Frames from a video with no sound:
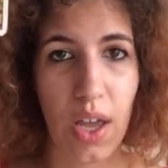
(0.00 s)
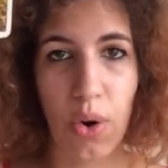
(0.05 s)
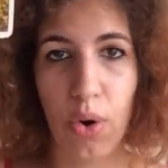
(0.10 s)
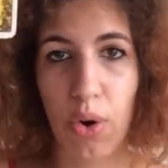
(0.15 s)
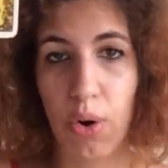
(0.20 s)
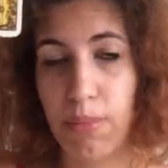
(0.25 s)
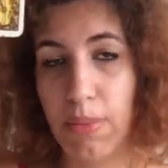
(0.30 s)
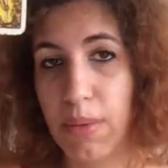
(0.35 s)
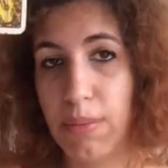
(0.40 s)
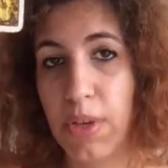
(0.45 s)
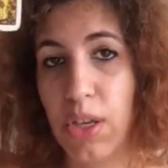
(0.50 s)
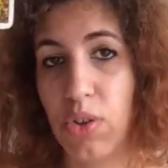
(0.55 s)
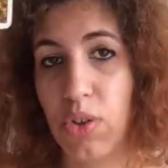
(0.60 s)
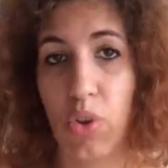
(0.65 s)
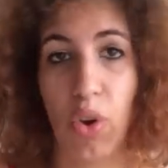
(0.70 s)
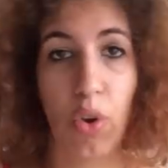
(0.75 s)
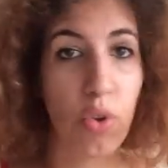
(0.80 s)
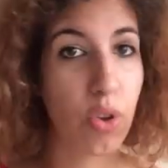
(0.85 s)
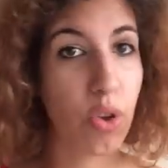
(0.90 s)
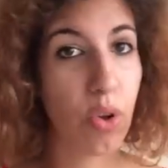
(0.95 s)
Or maybe you
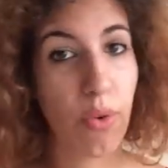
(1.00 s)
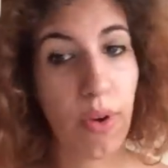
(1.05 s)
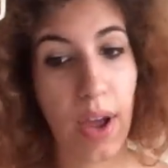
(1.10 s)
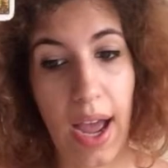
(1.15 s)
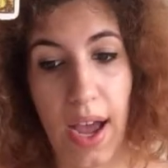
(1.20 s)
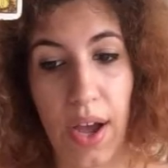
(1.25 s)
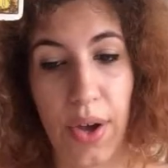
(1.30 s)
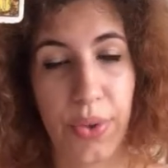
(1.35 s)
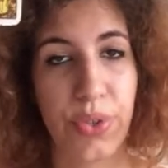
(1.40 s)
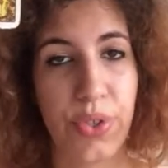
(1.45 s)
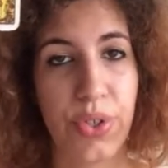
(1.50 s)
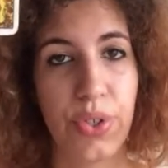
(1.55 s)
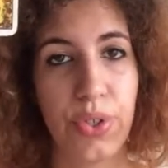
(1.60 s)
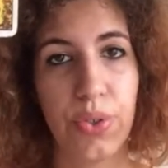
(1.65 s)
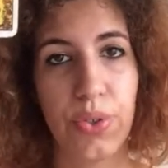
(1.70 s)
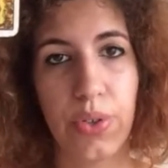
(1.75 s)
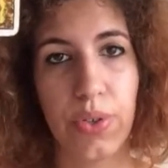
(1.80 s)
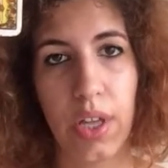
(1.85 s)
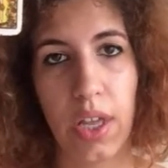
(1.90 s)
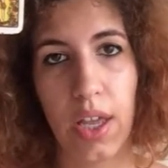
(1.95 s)
don't know how
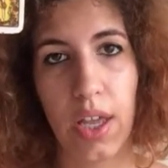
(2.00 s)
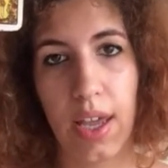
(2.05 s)
to,